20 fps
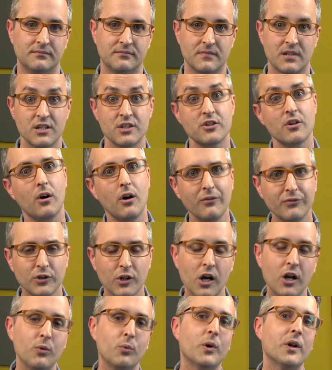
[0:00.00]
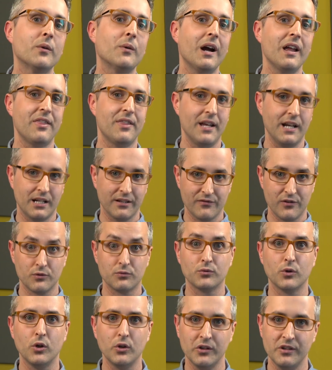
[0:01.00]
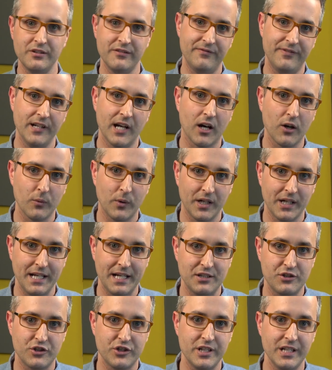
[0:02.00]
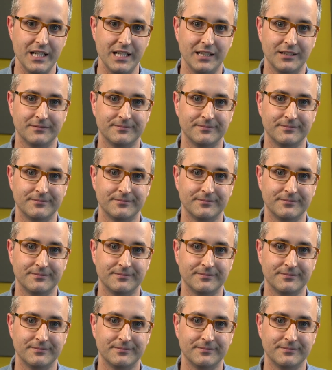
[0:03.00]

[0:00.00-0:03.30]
So overall, what do I think of the Roland VR1 HD?